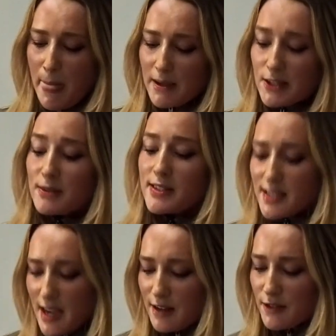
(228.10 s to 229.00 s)
So
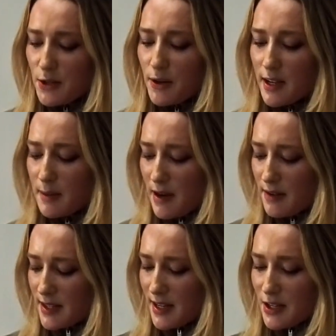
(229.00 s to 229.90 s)
instead of talking
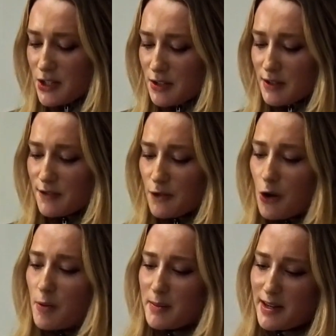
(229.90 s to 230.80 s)
about the issues
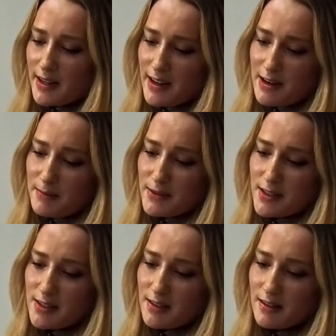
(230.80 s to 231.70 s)
for women in
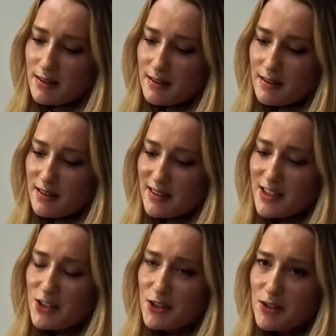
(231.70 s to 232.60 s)
games,
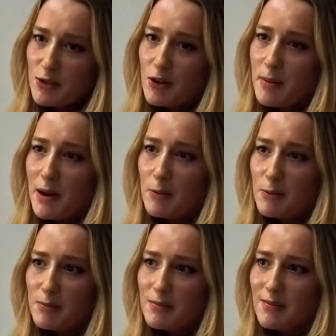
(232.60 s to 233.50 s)
let's just talk about
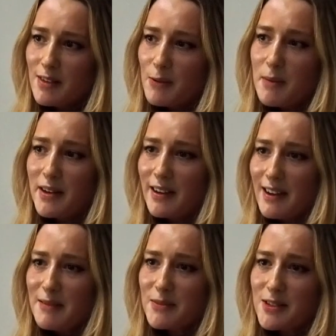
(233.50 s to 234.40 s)
women in
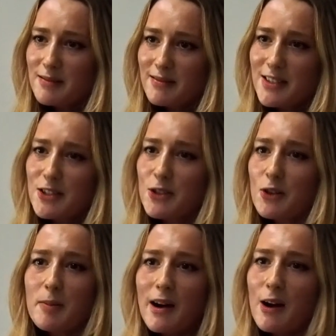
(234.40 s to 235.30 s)
games. Let's just
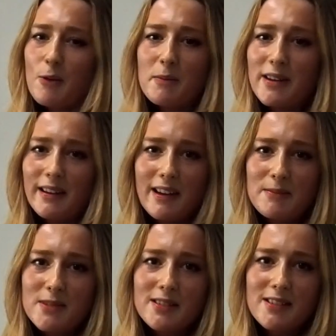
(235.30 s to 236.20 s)
talk about a woman in
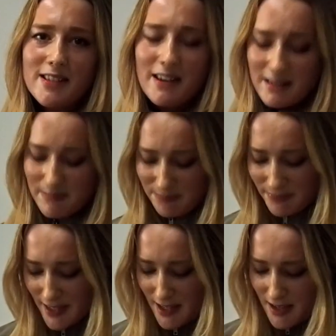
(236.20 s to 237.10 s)
games instead.
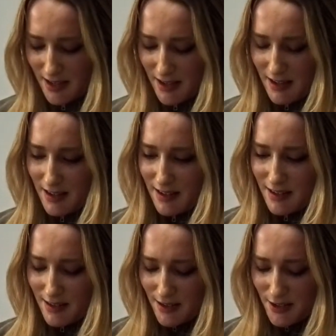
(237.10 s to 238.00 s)

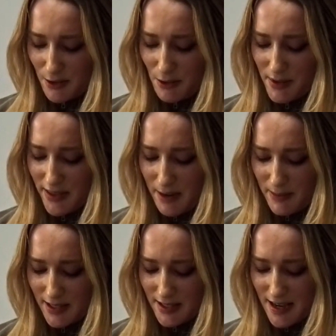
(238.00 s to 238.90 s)
So with that
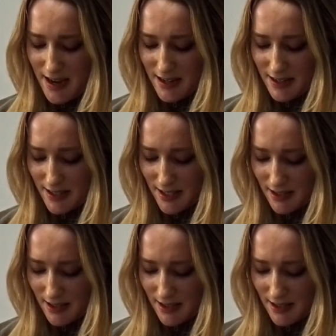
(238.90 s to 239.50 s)
being said,